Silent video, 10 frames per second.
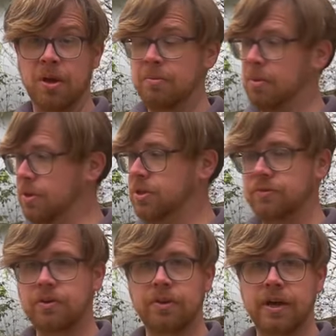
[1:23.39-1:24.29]
But once
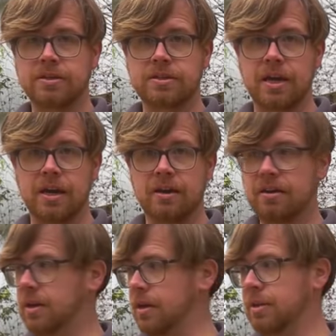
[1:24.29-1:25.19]
you've got that set
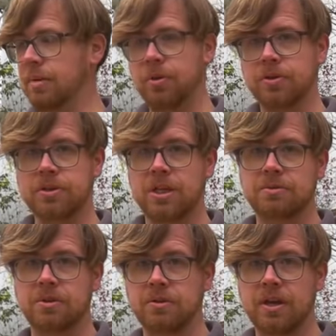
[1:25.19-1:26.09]
and that block's
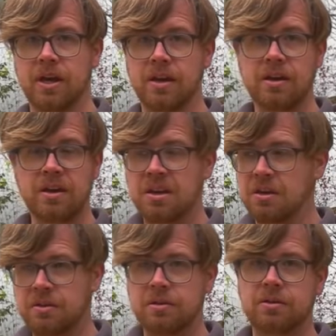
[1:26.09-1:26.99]
taped on there,
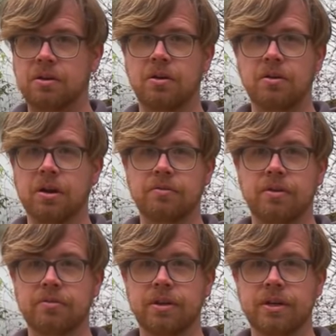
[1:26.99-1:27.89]
you can't go
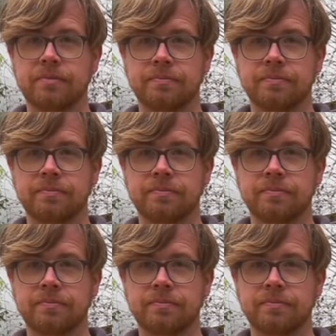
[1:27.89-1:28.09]
wrong really.